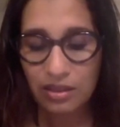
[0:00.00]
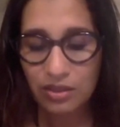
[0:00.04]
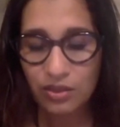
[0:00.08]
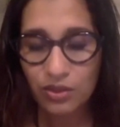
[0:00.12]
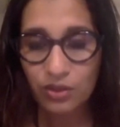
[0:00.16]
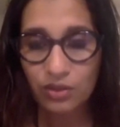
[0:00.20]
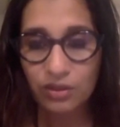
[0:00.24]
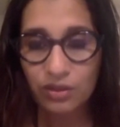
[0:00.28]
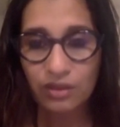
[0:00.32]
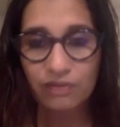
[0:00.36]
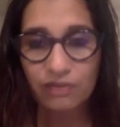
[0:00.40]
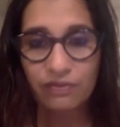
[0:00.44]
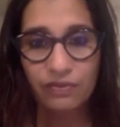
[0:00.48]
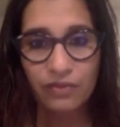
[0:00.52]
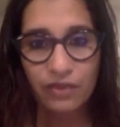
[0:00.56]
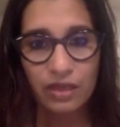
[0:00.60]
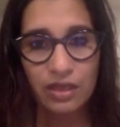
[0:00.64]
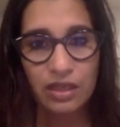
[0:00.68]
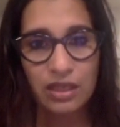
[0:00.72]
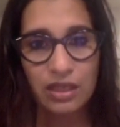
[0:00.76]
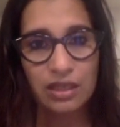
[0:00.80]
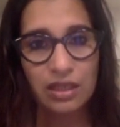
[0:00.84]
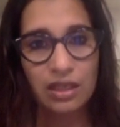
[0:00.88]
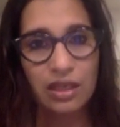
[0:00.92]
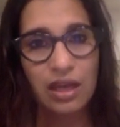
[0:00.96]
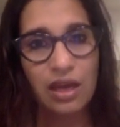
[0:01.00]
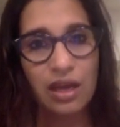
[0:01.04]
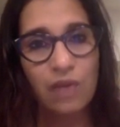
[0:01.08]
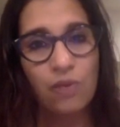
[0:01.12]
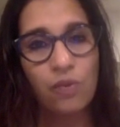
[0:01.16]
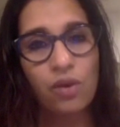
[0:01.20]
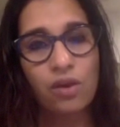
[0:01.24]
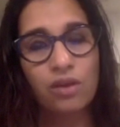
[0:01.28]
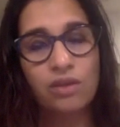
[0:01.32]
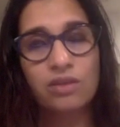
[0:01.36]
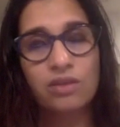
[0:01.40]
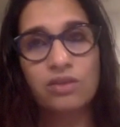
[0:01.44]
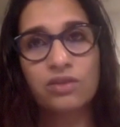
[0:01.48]
So the first thing I
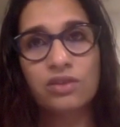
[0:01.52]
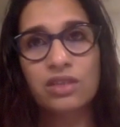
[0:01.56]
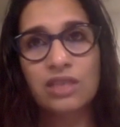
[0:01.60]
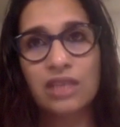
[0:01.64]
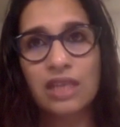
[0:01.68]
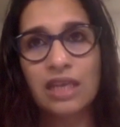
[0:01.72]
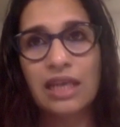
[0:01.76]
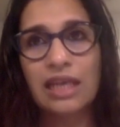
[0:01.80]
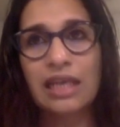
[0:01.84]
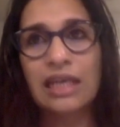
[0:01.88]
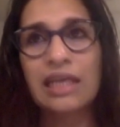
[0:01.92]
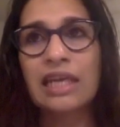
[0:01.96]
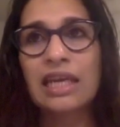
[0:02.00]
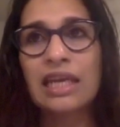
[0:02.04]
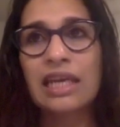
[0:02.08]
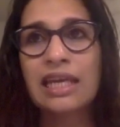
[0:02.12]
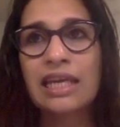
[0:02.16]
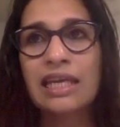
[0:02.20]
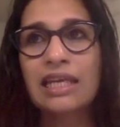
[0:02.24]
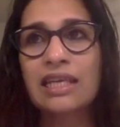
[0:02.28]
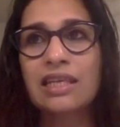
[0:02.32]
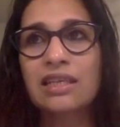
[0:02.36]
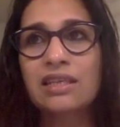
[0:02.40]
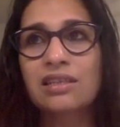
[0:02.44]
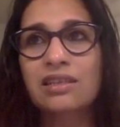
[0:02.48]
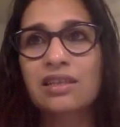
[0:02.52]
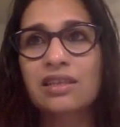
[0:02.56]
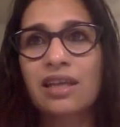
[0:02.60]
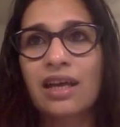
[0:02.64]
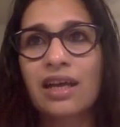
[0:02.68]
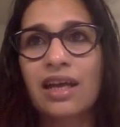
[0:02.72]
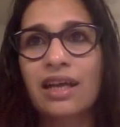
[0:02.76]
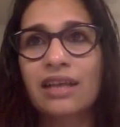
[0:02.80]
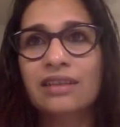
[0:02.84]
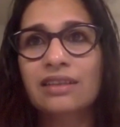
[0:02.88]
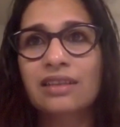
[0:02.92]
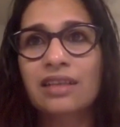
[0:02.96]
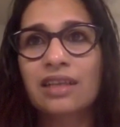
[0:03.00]
want to say is
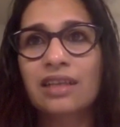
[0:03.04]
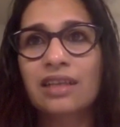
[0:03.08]
that